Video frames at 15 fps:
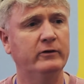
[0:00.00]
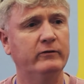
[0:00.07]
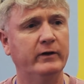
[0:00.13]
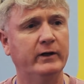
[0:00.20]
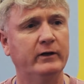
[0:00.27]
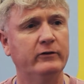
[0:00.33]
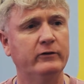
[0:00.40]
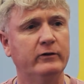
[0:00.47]
in
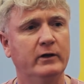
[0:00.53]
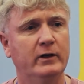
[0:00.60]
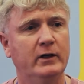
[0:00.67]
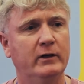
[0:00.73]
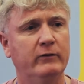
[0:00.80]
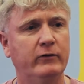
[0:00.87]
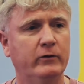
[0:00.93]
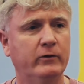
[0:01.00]
advance
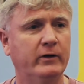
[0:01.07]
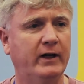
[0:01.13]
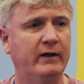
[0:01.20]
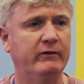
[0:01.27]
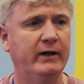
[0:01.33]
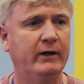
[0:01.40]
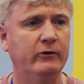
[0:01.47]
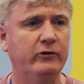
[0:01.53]
if they're going to
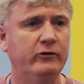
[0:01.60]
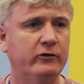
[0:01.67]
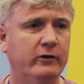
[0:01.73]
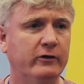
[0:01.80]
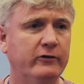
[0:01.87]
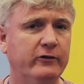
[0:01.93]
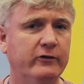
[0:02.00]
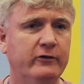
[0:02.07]
have an outage
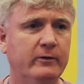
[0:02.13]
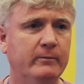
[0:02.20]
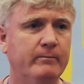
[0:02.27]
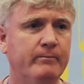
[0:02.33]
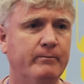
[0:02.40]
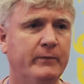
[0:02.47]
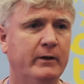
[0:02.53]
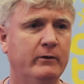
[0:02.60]
on a system,
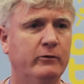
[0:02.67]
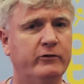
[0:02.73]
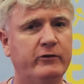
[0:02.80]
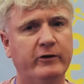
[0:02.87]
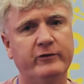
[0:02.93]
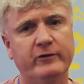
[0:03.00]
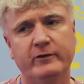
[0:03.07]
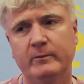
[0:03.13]
which
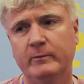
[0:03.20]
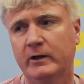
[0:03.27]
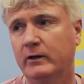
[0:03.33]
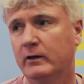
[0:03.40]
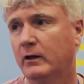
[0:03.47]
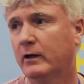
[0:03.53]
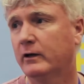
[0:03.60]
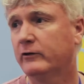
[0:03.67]
doesn't seem like
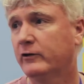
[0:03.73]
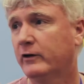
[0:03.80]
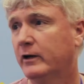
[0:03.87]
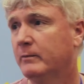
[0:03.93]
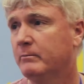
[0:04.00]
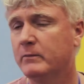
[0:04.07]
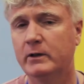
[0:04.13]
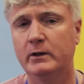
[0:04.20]
a lot of
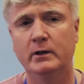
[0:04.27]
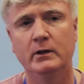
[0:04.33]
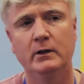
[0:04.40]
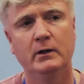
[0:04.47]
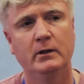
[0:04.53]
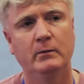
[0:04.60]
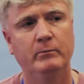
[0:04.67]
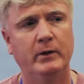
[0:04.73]
time,
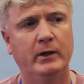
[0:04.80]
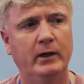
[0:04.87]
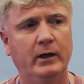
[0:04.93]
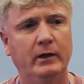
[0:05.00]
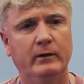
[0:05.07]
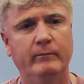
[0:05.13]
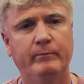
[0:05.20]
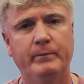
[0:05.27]

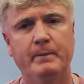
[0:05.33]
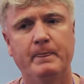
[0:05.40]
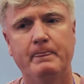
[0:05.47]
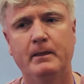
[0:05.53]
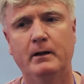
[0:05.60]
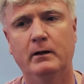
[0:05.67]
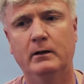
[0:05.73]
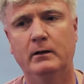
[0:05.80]
but
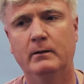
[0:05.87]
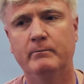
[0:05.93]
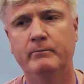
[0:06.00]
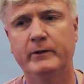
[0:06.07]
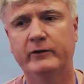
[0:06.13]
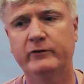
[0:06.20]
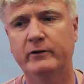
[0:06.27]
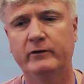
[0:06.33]

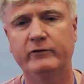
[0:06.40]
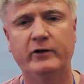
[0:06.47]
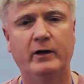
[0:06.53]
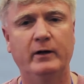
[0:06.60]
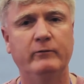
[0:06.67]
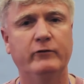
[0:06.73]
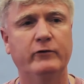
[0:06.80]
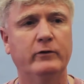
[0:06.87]
that's enough
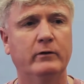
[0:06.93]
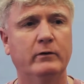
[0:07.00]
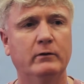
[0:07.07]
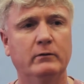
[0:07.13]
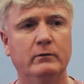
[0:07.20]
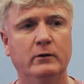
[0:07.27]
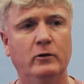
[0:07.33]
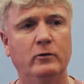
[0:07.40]
time
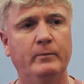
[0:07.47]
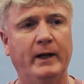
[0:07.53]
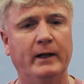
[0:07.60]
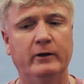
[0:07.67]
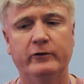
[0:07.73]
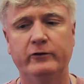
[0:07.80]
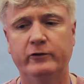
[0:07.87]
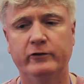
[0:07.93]
for load
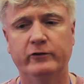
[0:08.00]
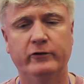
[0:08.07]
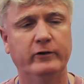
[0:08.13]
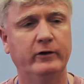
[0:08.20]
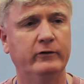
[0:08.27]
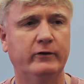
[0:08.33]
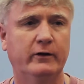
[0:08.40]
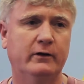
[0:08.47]
balancers and
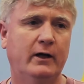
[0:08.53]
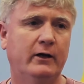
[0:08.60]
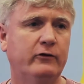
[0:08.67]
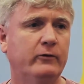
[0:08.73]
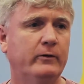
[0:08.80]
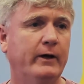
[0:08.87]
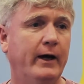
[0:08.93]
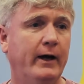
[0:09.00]
things like that
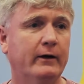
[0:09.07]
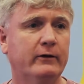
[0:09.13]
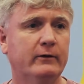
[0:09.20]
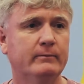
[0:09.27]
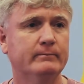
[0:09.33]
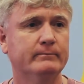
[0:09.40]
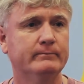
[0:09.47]
to react.